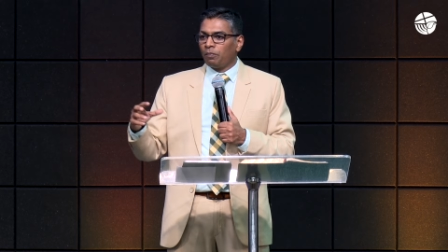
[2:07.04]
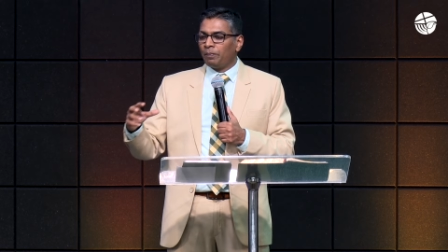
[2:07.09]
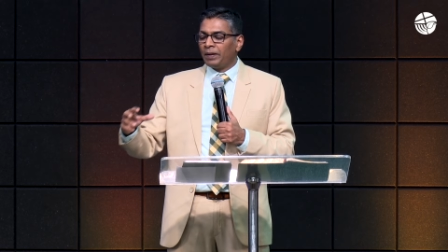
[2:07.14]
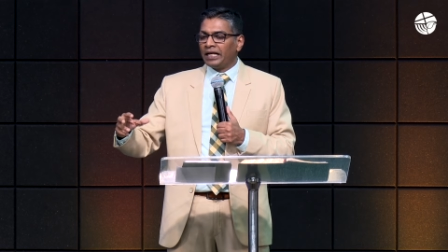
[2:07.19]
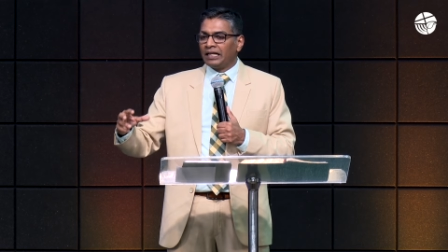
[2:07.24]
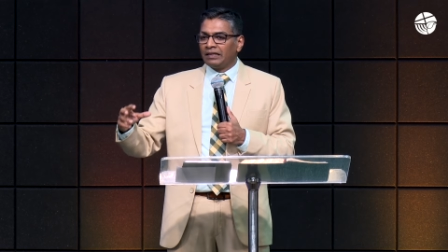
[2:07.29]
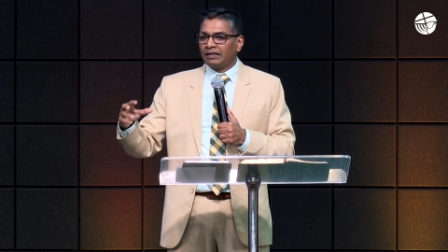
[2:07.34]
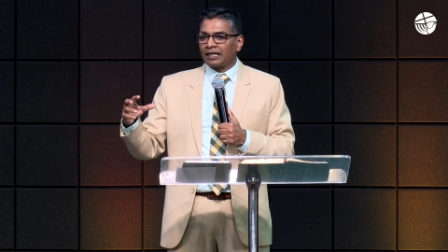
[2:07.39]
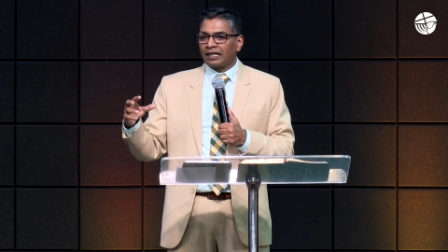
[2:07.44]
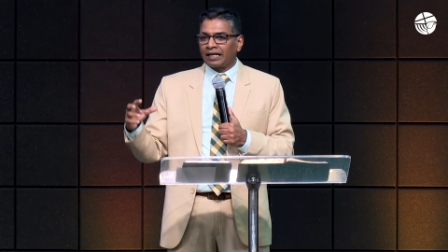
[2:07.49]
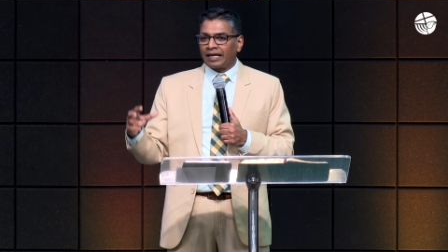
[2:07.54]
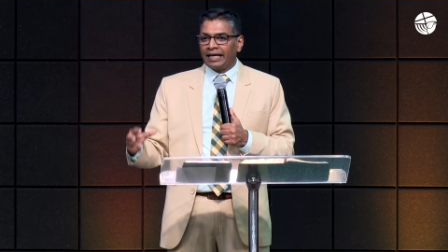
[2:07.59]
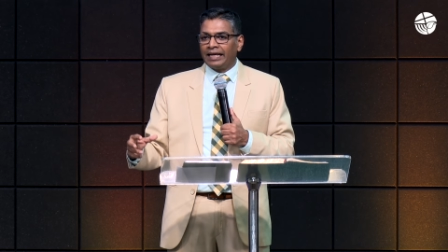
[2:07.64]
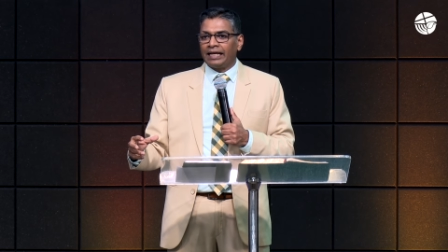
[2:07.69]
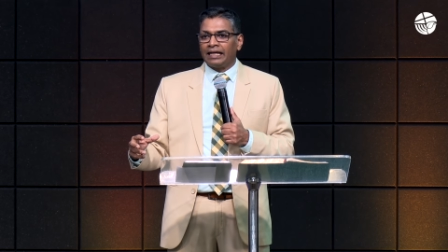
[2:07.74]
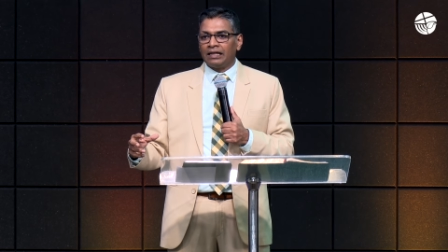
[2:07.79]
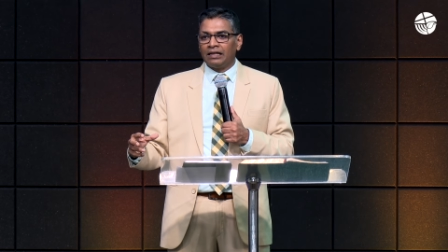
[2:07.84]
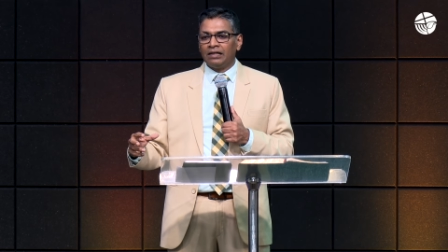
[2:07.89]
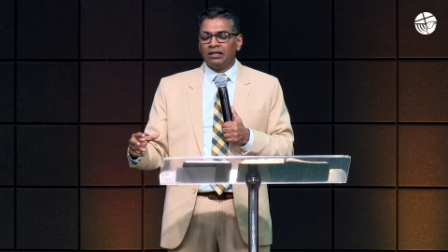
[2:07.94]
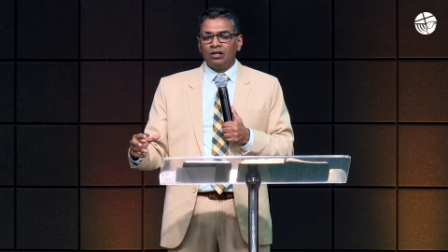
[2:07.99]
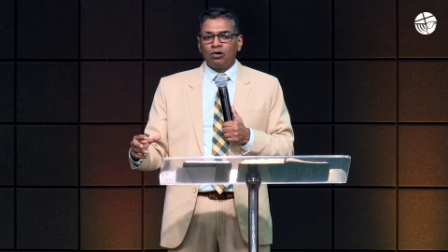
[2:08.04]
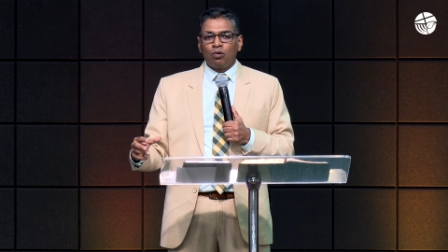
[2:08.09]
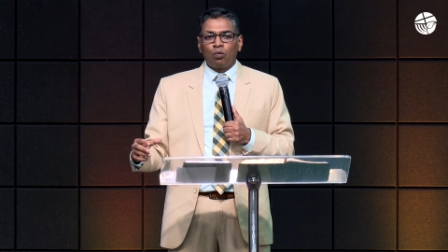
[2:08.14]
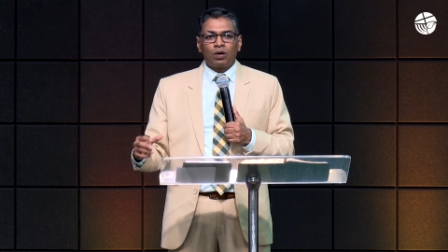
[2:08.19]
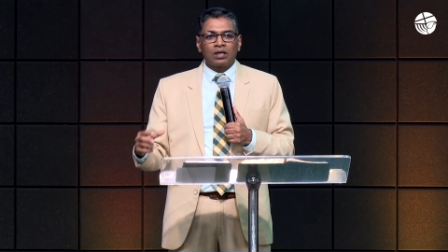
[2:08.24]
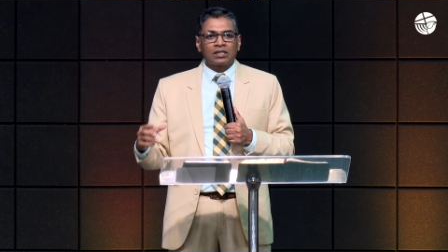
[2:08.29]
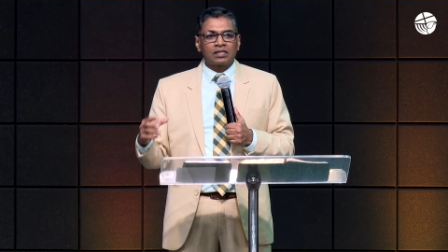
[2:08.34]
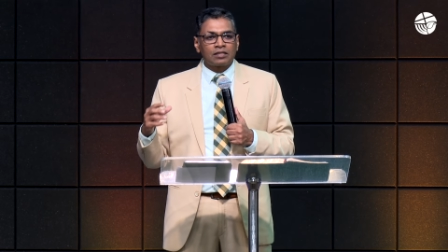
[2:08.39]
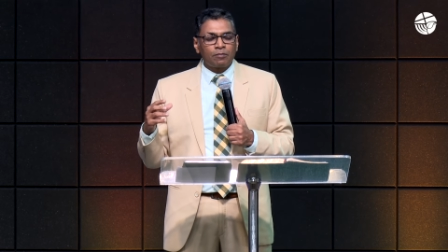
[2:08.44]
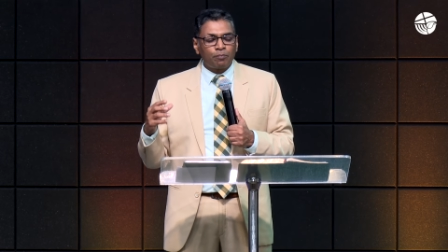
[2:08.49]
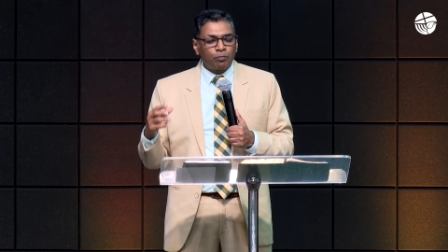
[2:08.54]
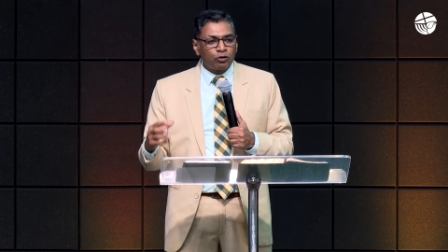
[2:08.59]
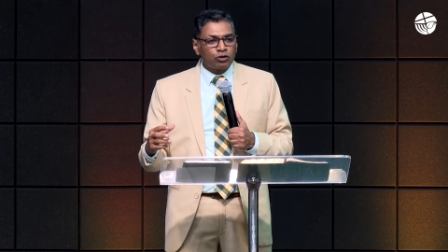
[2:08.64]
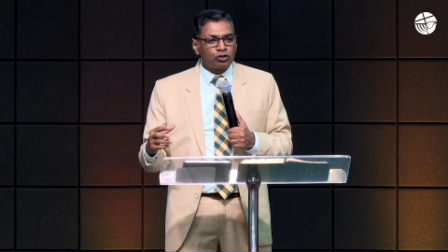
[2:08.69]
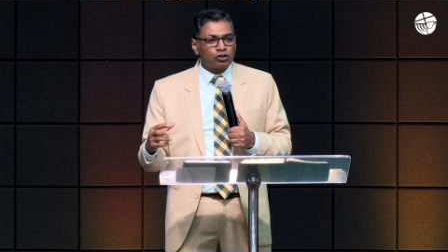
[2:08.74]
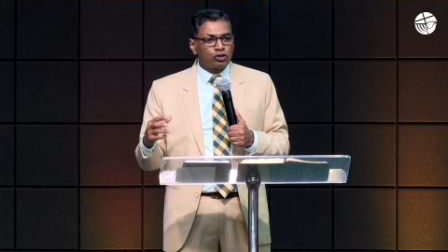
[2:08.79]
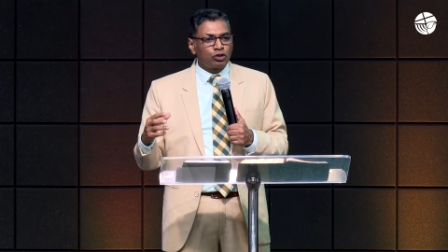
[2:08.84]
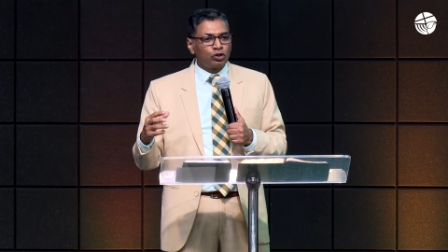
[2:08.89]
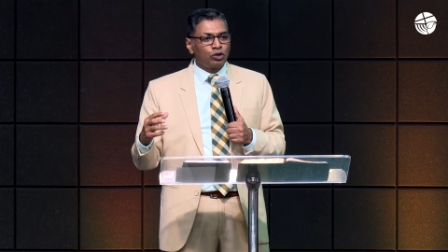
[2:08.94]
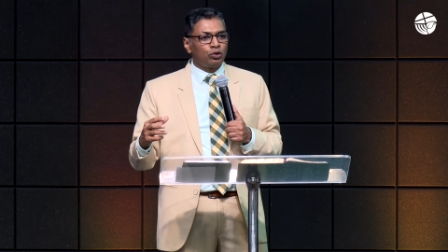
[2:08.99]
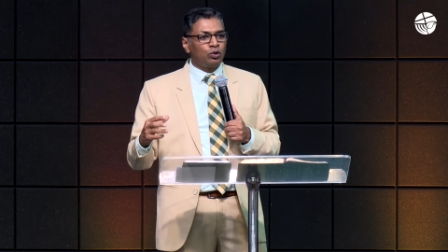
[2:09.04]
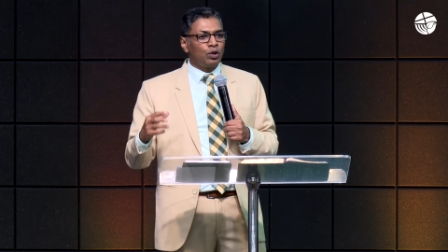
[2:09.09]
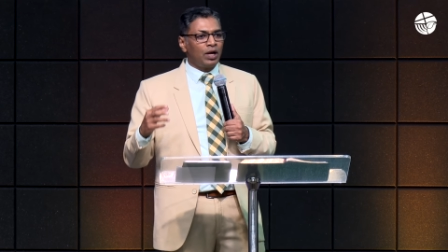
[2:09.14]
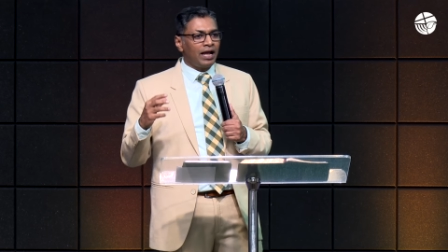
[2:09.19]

being the king, was supposed to do